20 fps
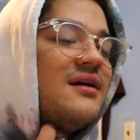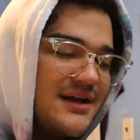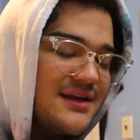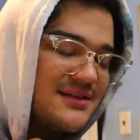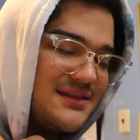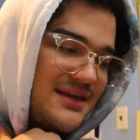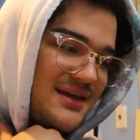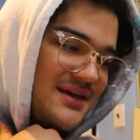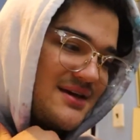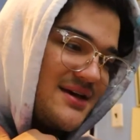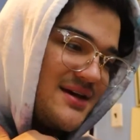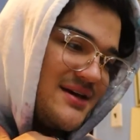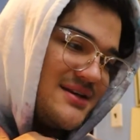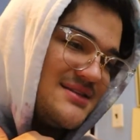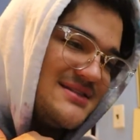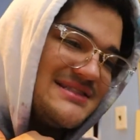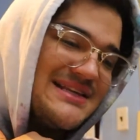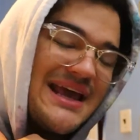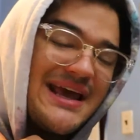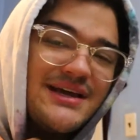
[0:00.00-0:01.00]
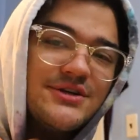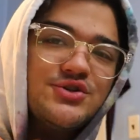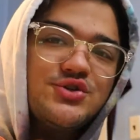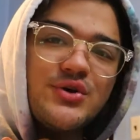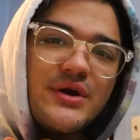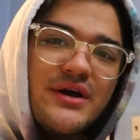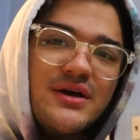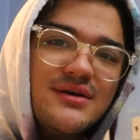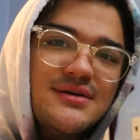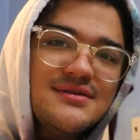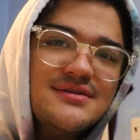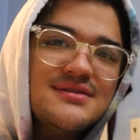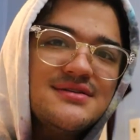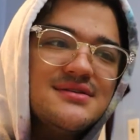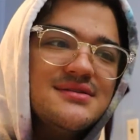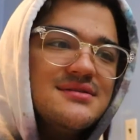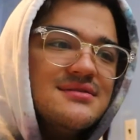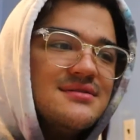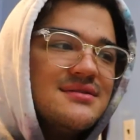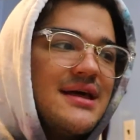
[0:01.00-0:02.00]
Like, the sand
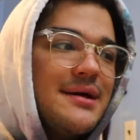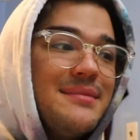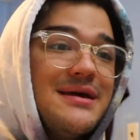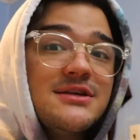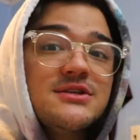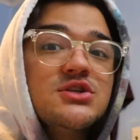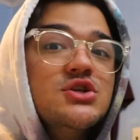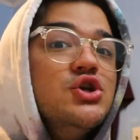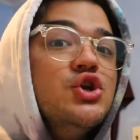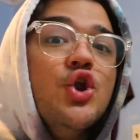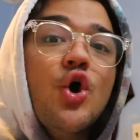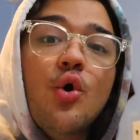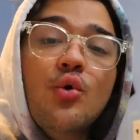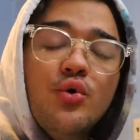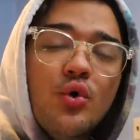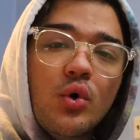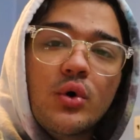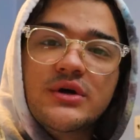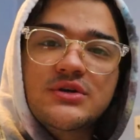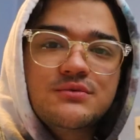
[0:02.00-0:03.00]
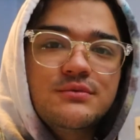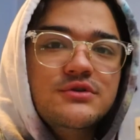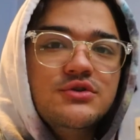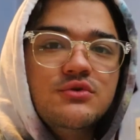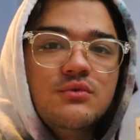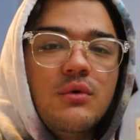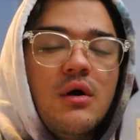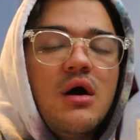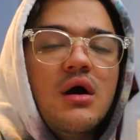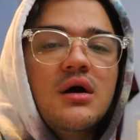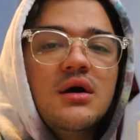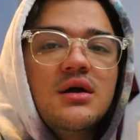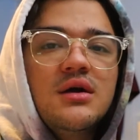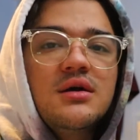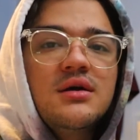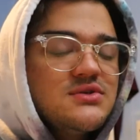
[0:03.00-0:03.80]
trails that makes no noise when you walk,